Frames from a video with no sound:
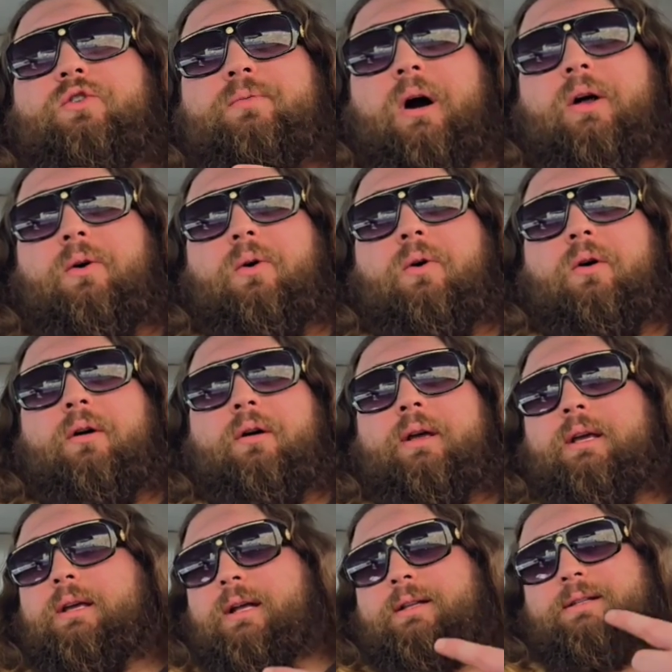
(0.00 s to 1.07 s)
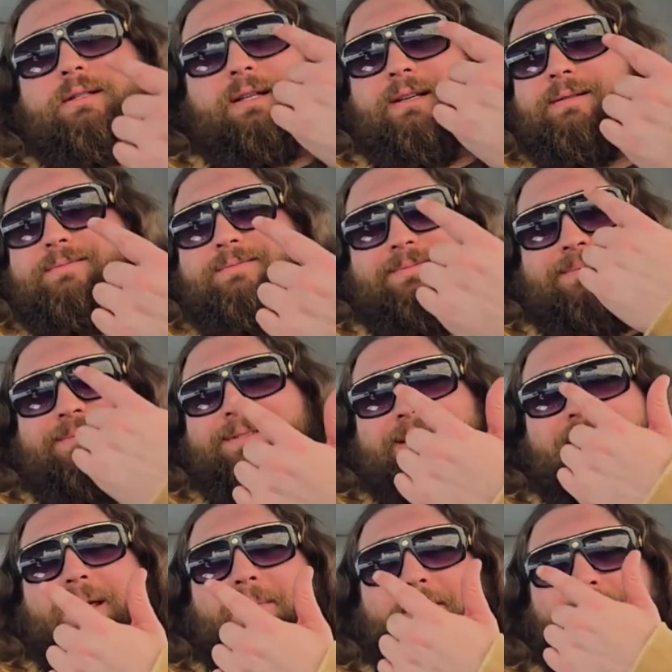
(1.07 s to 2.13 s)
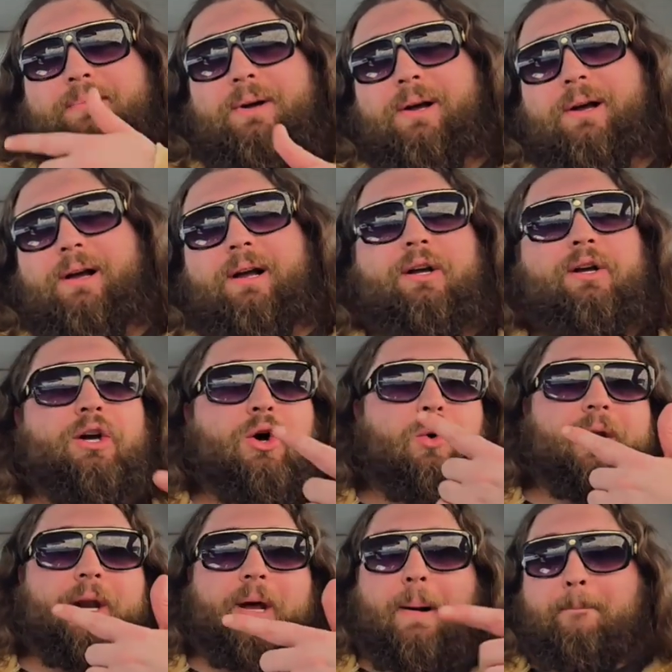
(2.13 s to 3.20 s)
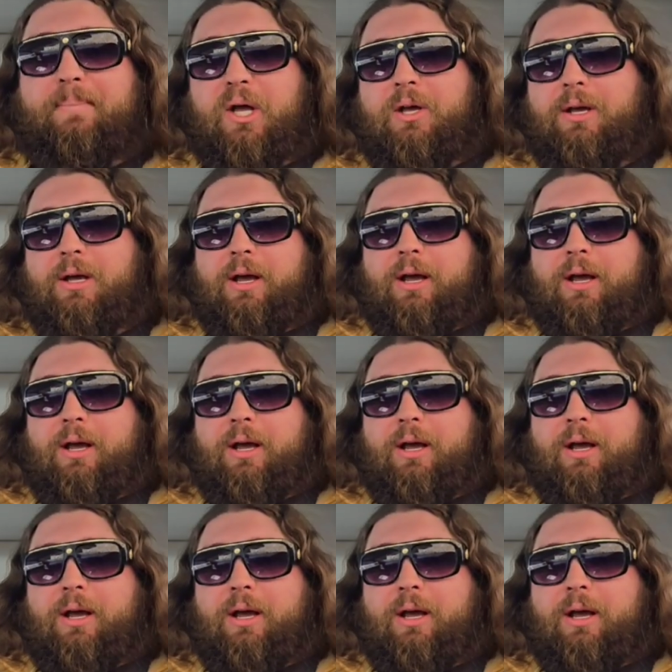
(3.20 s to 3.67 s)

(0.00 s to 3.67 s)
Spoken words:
growth model keep going up.